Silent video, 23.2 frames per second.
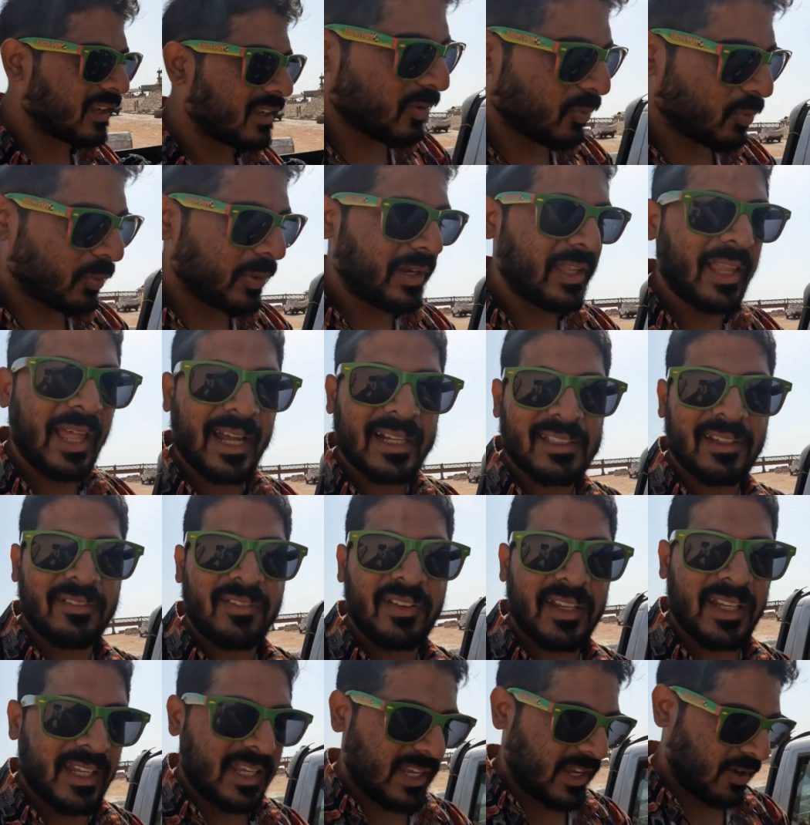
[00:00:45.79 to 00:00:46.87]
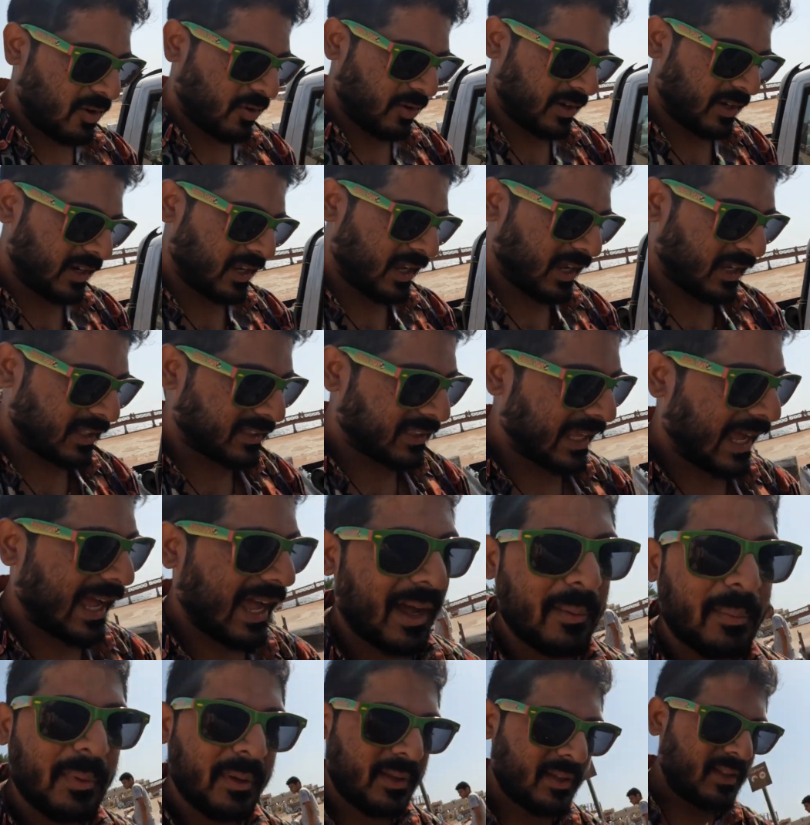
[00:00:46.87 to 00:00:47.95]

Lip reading: real activity here in Dahab.